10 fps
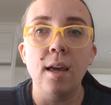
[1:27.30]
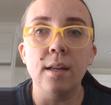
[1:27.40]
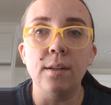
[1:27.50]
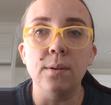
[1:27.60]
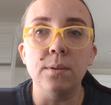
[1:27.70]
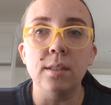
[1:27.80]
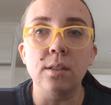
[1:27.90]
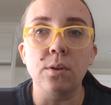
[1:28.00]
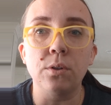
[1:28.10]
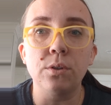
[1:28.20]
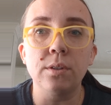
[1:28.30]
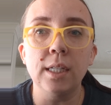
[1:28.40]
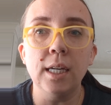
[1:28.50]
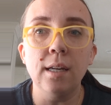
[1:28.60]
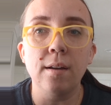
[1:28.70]
and uses
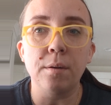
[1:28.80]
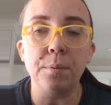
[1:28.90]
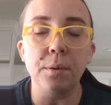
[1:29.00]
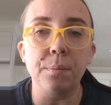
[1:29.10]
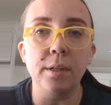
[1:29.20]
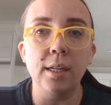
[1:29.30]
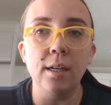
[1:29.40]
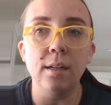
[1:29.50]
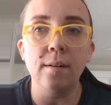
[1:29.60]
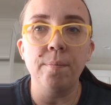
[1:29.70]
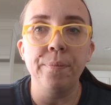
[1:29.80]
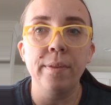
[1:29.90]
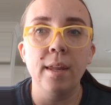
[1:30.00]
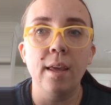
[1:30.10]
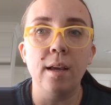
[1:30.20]
culturally appropriate
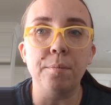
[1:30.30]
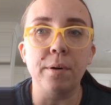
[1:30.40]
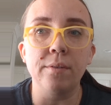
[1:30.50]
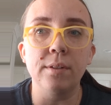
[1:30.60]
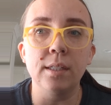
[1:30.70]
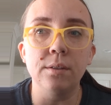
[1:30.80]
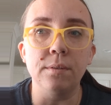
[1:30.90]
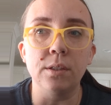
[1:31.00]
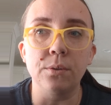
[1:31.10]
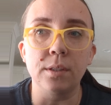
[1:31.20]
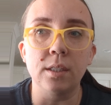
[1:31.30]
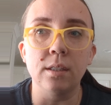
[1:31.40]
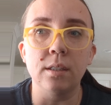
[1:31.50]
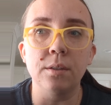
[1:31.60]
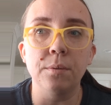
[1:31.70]
and prevalent
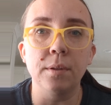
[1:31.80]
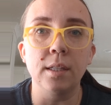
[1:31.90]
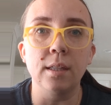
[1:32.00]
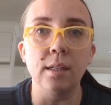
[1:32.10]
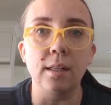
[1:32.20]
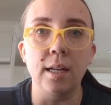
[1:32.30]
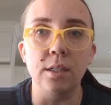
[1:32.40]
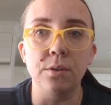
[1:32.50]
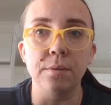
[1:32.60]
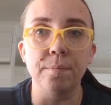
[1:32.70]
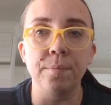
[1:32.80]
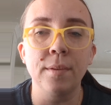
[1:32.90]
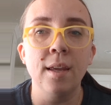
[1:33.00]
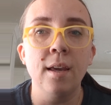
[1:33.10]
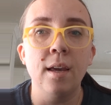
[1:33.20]
resources within the classroom,
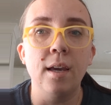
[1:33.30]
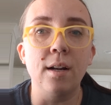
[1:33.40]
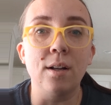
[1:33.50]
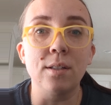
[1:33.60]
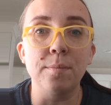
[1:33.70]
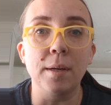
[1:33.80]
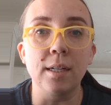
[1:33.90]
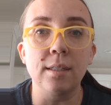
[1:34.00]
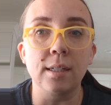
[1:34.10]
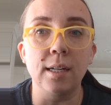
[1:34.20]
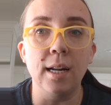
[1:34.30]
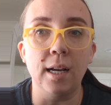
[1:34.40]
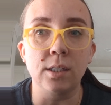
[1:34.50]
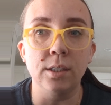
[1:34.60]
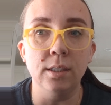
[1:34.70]
and also makes a
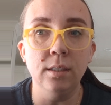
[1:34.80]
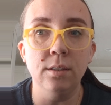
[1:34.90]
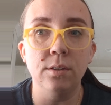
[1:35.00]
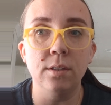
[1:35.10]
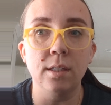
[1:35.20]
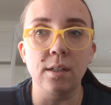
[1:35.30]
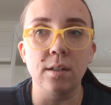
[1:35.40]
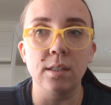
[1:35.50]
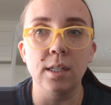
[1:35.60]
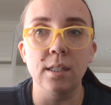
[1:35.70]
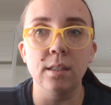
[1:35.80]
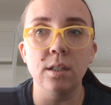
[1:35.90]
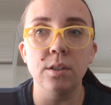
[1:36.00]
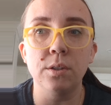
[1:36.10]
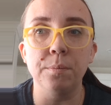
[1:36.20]
connection to the content
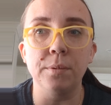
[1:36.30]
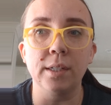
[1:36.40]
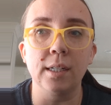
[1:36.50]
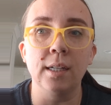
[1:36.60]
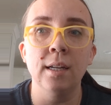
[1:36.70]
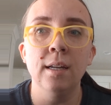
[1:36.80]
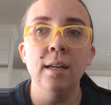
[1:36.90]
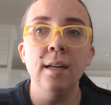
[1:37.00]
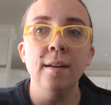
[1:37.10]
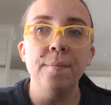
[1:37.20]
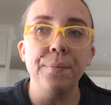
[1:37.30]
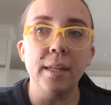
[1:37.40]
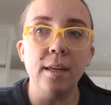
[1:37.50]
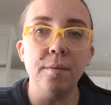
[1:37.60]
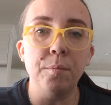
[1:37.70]
to bring
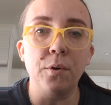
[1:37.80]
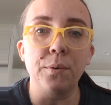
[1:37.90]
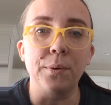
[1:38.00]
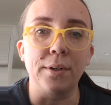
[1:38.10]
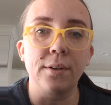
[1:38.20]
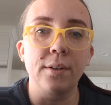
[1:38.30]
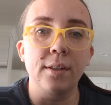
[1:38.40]
it more worth.